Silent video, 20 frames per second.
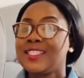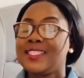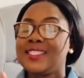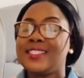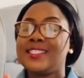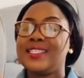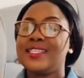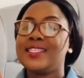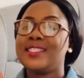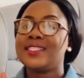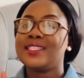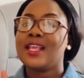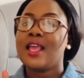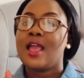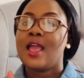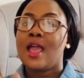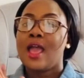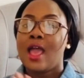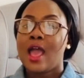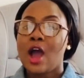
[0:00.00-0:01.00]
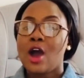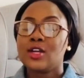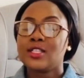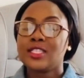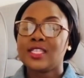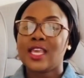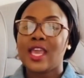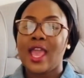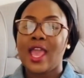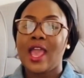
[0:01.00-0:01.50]
is this
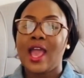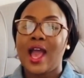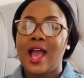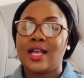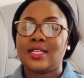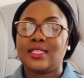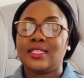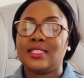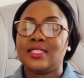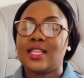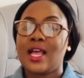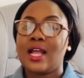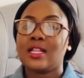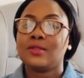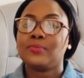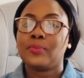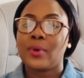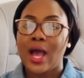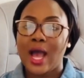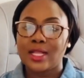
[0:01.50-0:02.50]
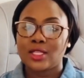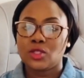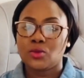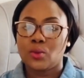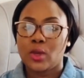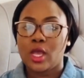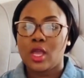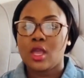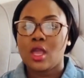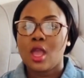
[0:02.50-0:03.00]
healthcare assistant
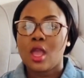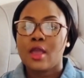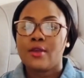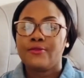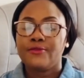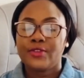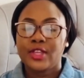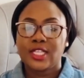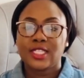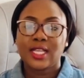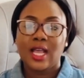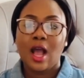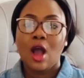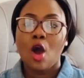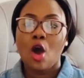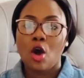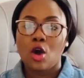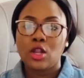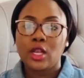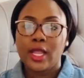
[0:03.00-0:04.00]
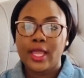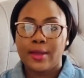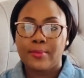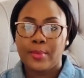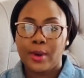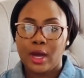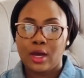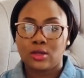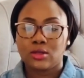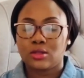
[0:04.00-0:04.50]
pathway visa all
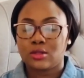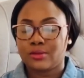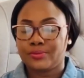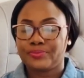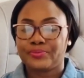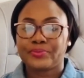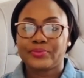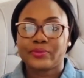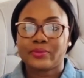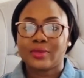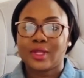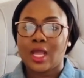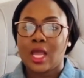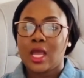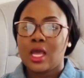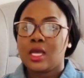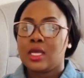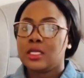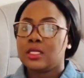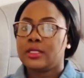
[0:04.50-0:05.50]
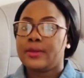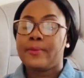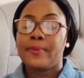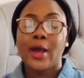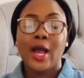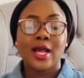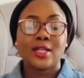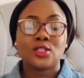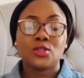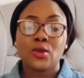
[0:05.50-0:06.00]
about? The
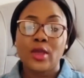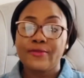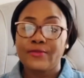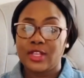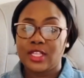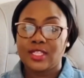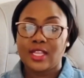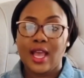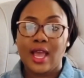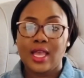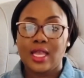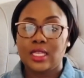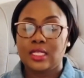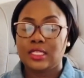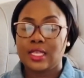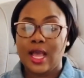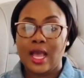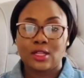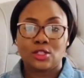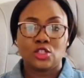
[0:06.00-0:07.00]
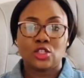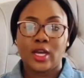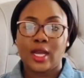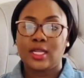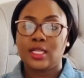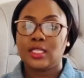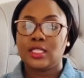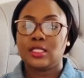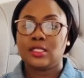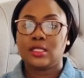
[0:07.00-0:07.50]
pathway visa is
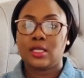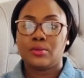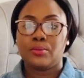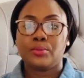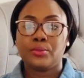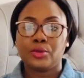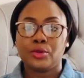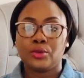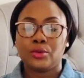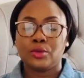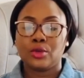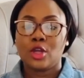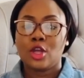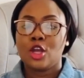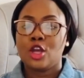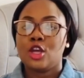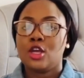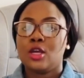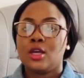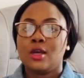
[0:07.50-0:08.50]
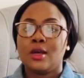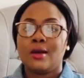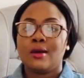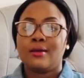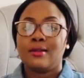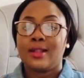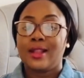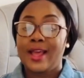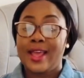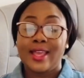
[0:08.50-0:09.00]
actually simple.
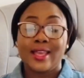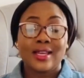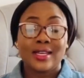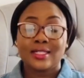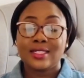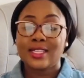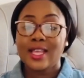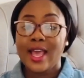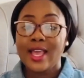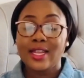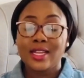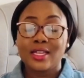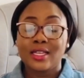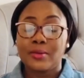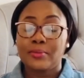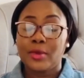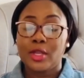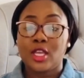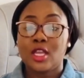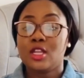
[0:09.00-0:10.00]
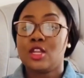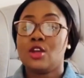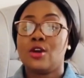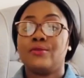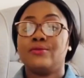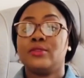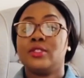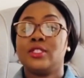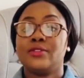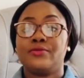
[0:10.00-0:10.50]
Like I said in the beginning
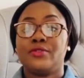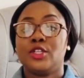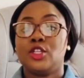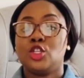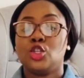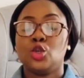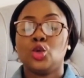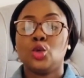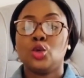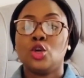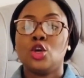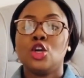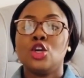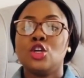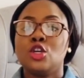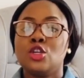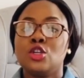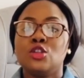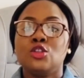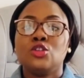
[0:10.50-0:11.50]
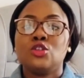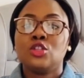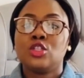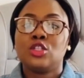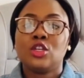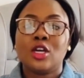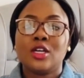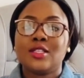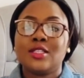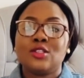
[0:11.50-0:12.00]
of this video, you
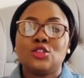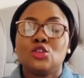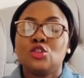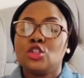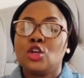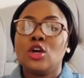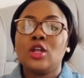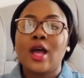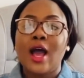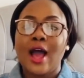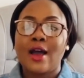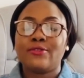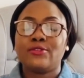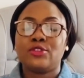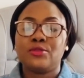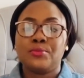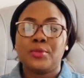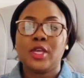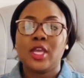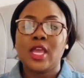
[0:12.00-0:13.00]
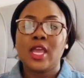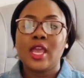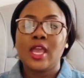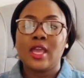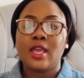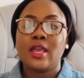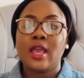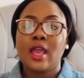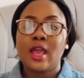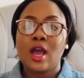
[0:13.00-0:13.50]
don't have to be
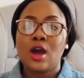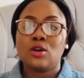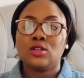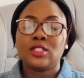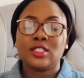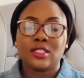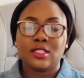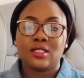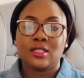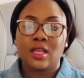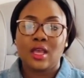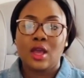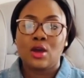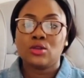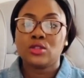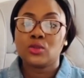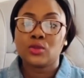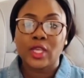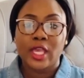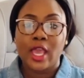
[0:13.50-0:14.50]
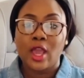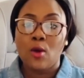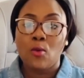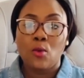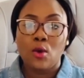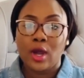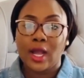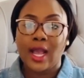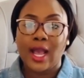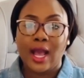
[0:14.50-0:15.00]
a healthcare
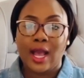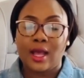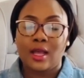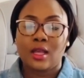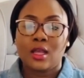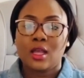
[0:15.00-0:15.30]
worker.